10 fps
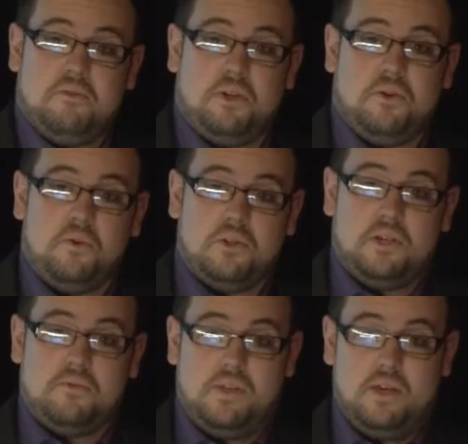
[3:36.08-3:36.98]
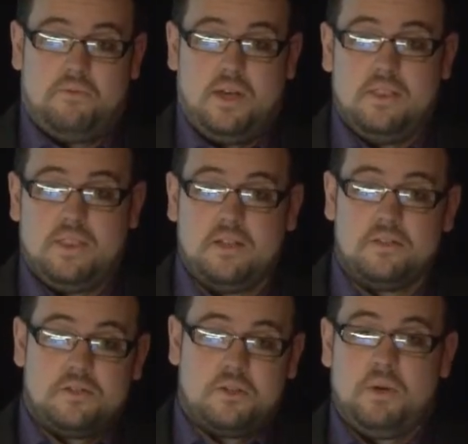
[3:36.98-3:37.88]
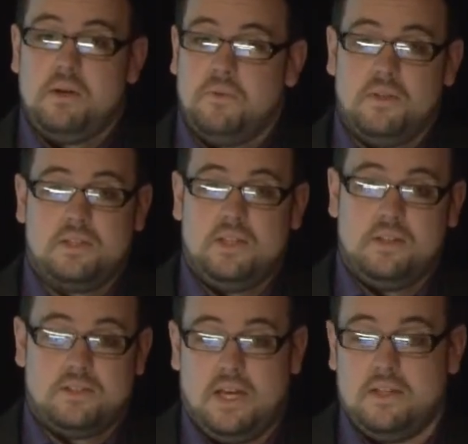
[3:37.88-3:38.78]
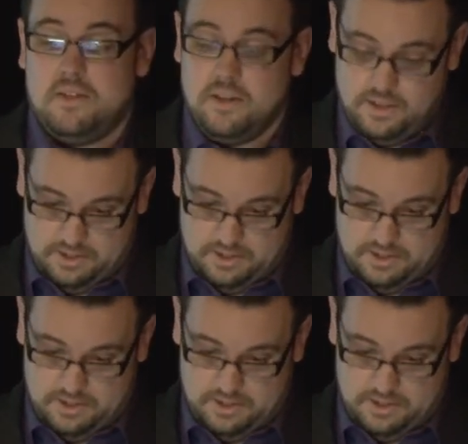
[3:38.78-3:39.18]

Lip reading: recording of the event, then to people that didn't attend,